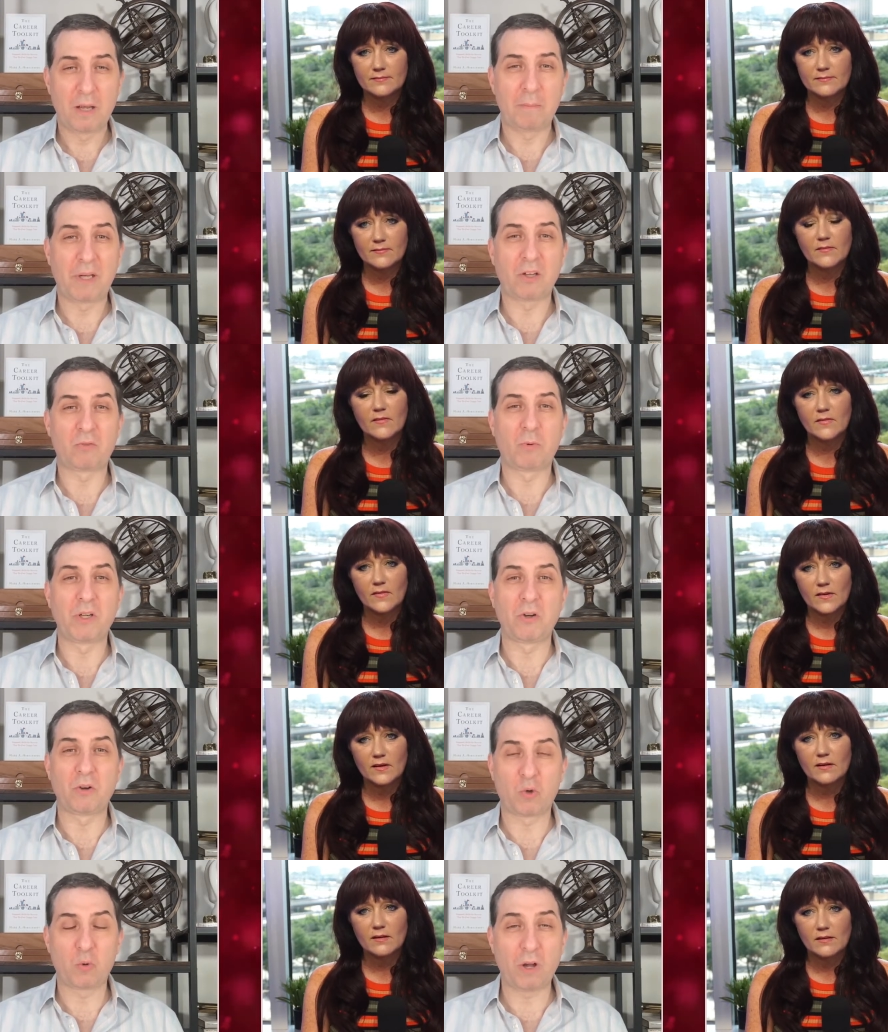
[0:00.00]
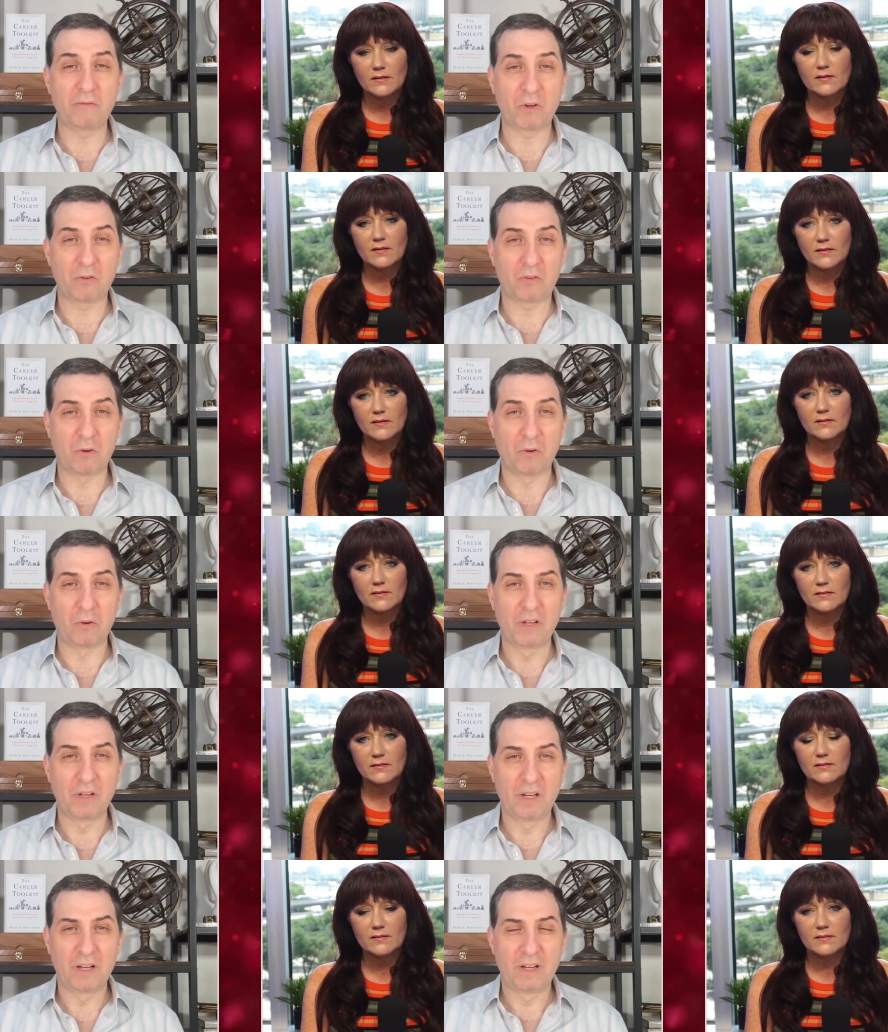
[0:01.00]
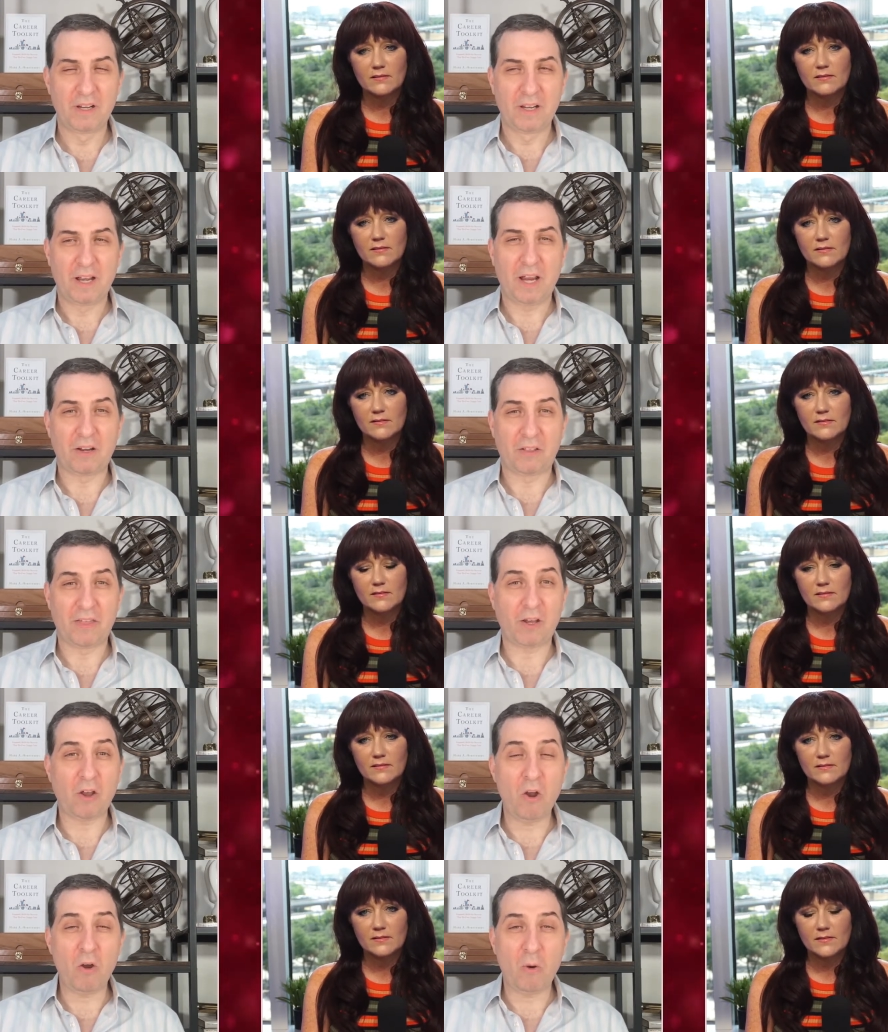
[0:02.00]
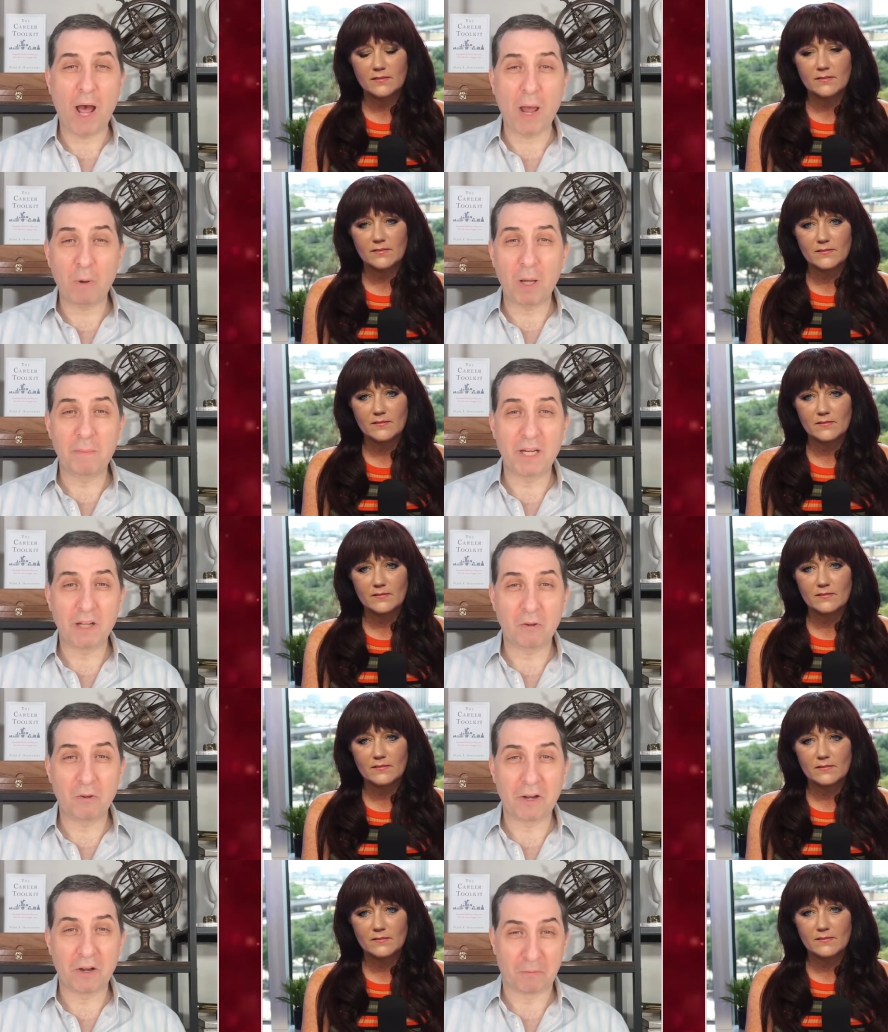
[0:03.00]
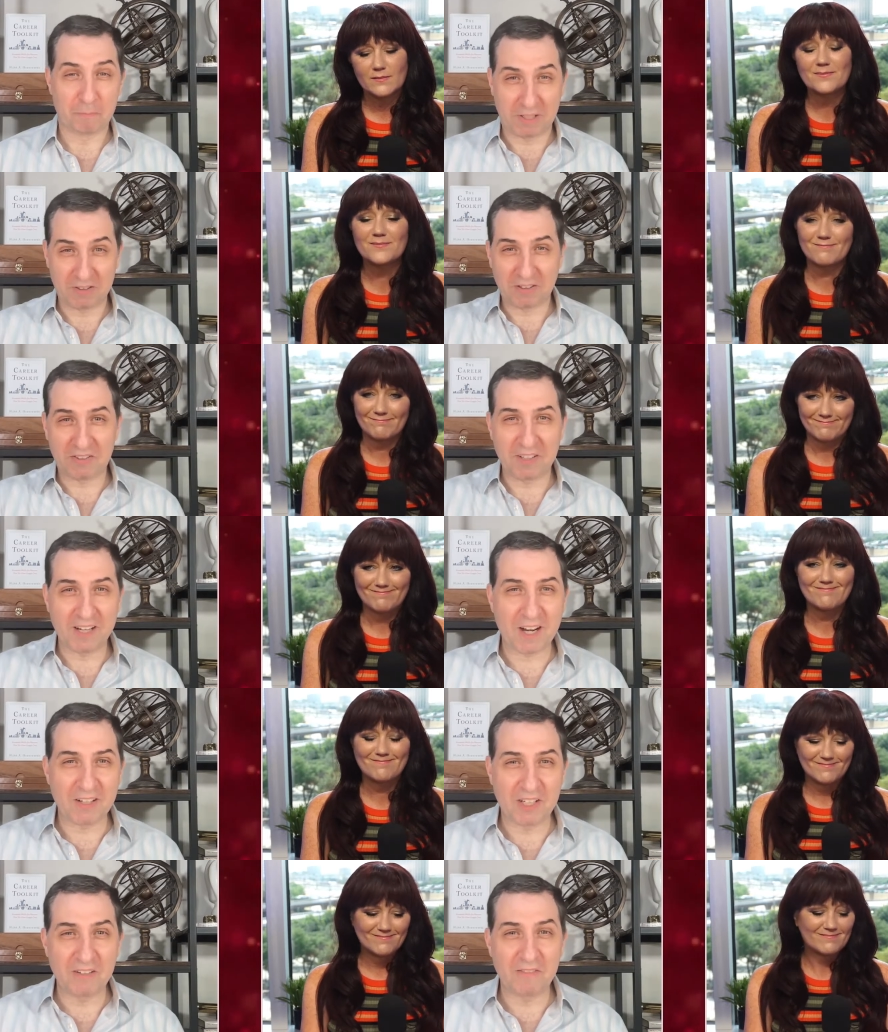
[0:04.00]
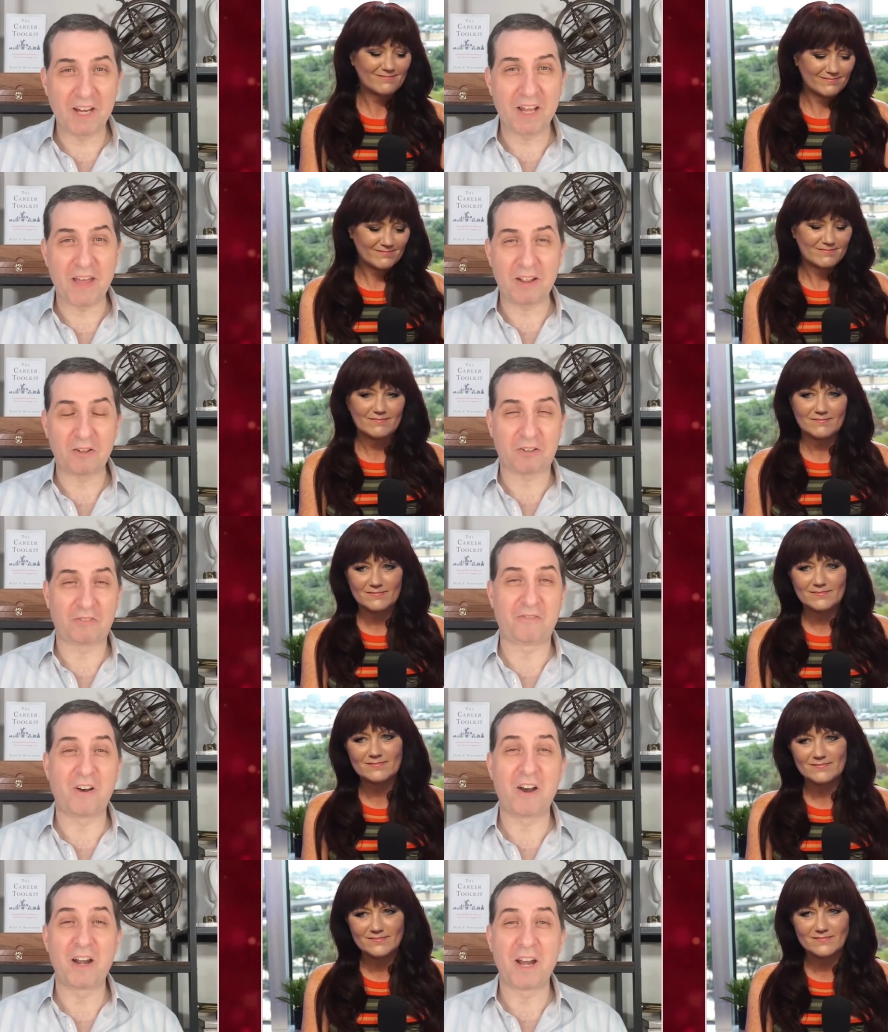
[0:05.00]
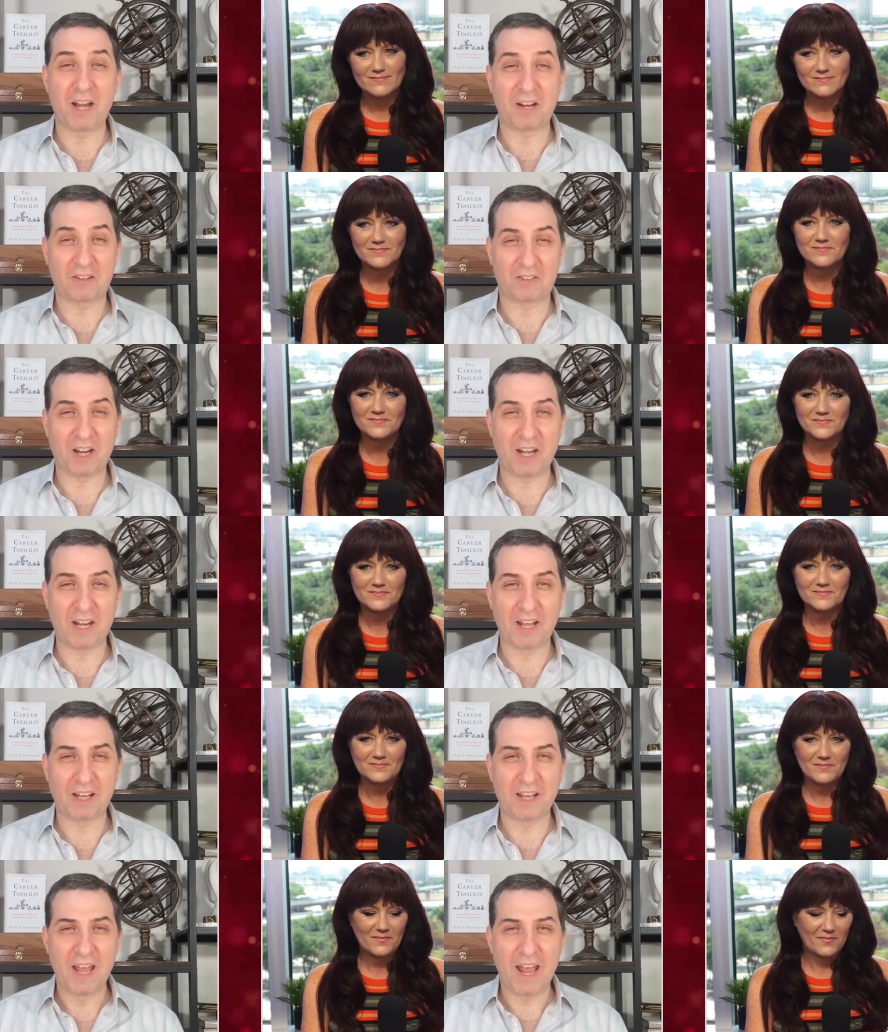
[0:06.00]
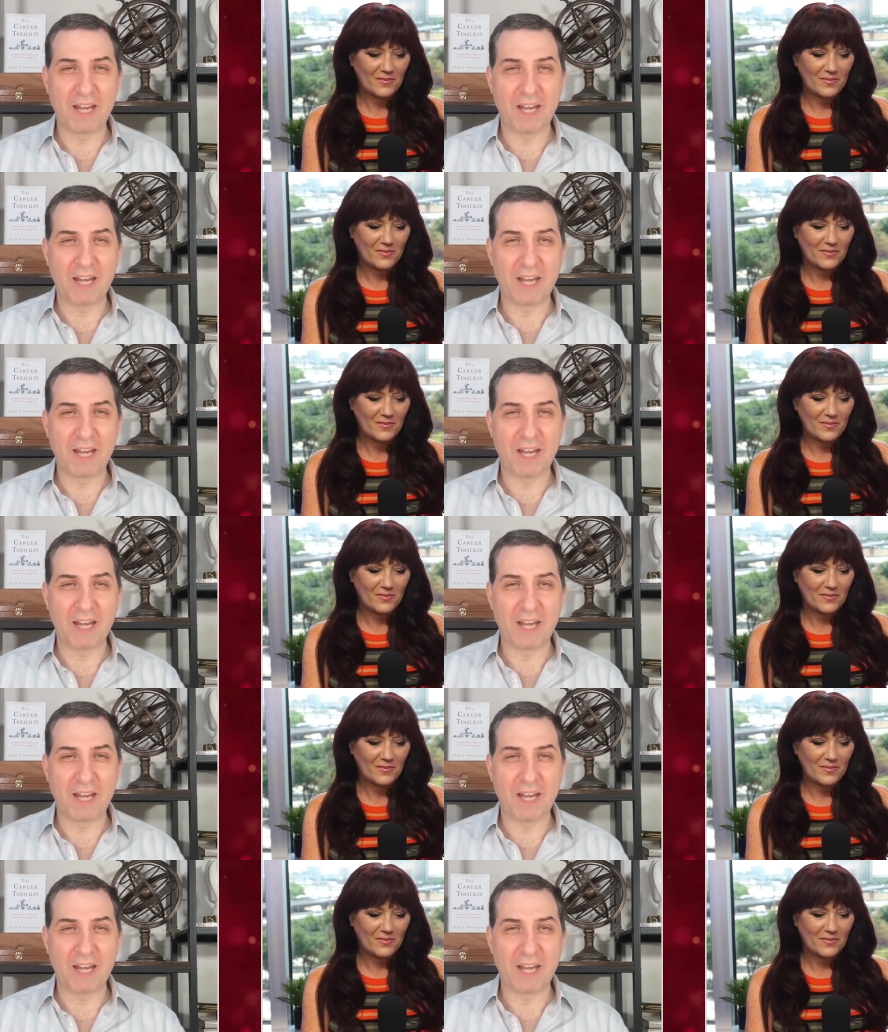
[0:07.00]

Speaker 1: because when you're twelve years old and you think, oh, I want to be a lawyer because I see it on T V and that looks fun and exciting.